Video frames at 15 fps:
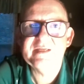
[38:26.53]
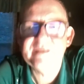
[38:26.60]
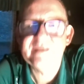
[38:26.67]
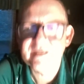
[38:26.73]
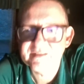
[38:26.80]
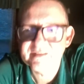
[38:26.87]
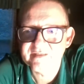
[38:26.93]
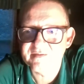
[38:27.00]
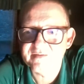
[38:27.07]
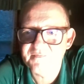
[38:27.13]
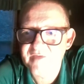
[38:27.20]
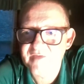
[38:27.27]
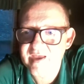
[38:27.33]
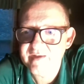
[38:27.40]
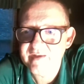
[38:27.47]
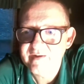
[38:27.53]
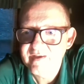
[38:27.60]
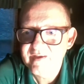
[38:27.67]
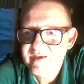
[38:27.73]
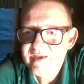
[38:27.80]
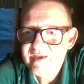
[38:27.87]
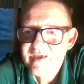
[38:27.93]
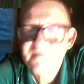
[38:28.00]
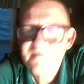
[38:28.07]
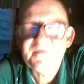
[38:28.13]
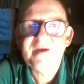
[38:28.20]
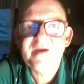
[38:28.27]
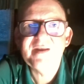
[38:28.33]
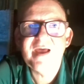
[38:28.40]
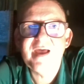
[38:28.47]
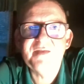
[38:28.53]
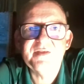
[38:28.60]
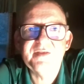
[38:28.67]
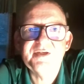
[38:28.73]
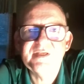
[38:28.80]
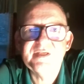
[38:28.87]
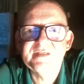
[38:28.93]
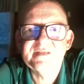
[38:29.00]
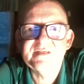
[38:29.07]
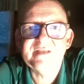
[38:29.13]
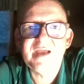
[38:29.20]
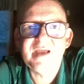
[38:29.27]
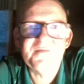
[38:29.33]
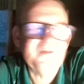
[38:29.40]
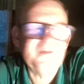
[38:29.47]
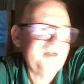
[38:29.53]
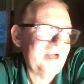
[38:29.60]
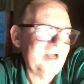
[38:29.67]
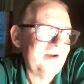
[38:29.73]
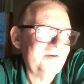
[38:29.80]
test at the vet and found out that she's a Staffordshire